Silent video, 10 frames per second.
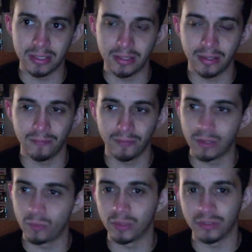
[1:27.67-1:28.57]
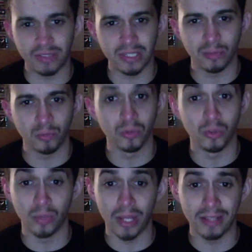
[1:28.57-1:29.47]
I forget what it stands for,
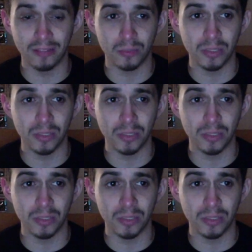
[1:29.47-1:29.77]
don't ask me.